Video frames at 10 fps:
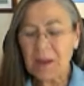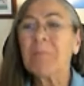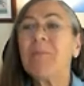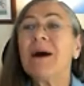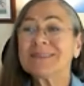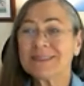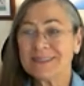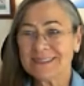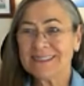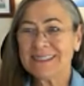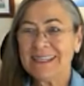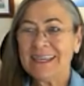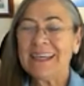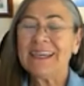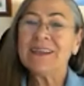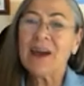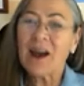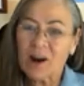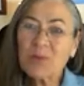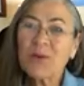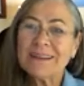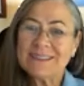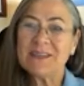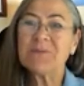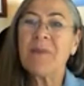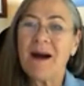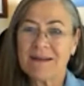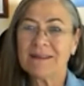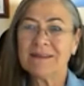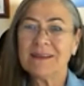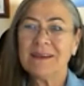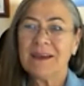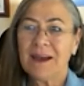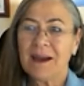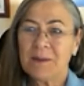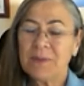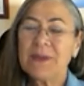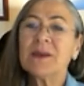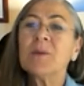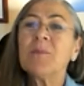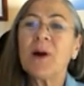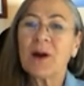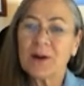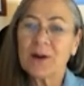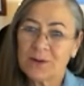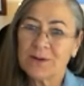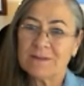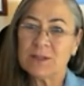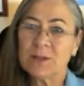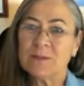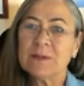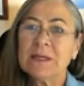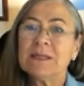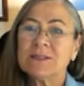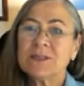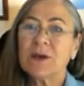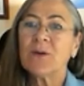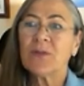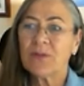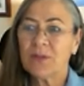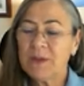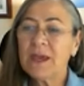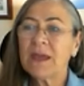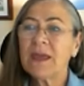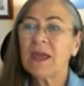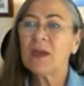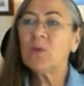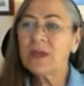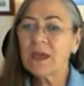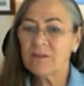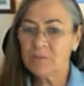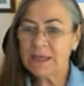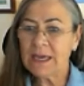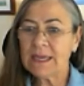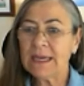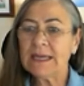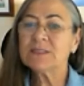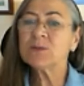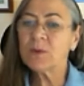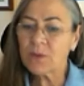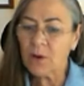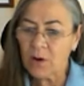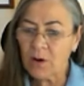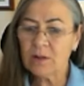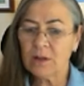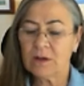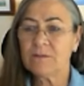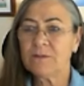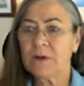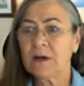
bundled in our pricing model, being a partner of Zoom. So the BAA, we have BAAs with all of